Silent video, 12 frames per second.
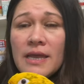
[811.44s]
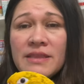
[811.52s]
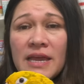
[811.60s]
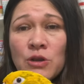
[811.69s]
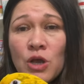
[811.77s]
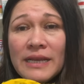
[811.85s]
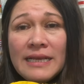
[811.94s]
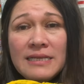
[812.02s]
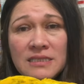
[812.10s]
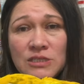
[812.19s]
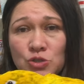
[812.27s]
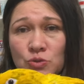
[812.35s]
they're not
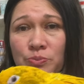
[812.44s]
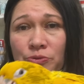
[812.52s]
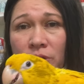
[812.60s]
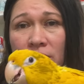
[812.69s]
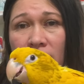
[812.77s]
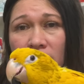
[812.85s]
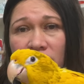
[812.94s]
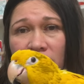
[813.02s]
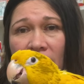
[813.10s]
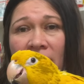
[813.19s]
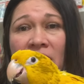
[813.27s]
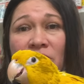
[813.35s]
easy to breed,
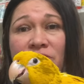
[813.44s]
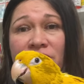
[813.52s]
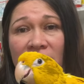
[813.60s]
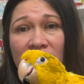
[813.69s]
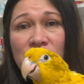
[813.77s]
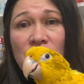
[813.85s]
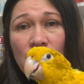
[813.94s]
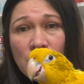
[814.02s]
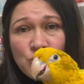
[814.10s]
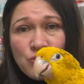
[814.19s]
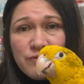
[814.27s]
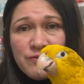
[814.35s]
and they're very
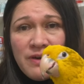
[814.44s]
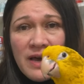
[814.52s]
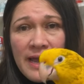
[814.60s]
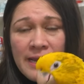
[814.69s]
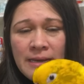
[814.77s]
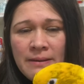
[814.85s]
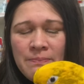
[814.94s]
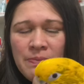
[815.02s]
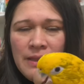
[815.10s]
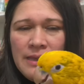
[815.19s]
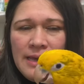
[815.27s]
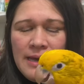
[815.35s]
hard to find.
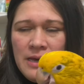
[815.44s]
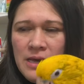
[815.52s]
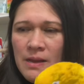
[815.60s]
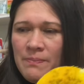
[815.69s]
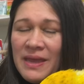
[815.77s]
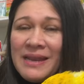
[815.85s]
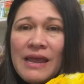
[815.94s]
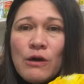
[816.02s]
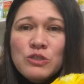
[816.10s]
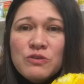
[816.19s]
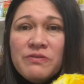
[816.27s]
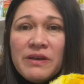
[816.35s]
And they're
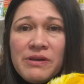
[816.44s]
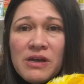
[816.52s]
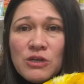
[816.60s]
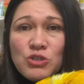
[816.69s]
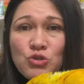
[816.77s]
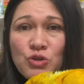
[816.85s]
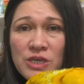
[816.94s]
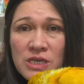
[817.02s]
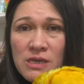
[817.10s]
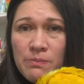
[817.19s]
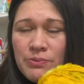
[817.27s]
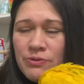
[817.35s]
also very hard to
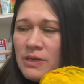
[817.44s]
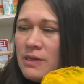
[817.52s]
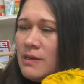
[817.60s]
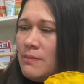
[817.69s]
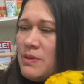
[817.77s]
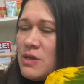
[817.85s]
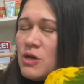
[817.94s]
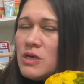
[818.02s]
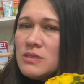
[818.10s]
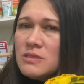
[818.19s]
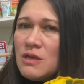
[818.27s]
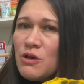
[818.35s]
keep
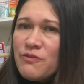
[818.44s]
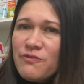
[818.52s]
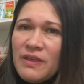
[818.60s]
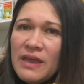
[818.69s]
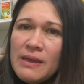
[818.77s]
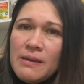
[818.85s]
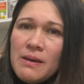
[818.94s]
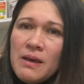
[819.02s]
because of the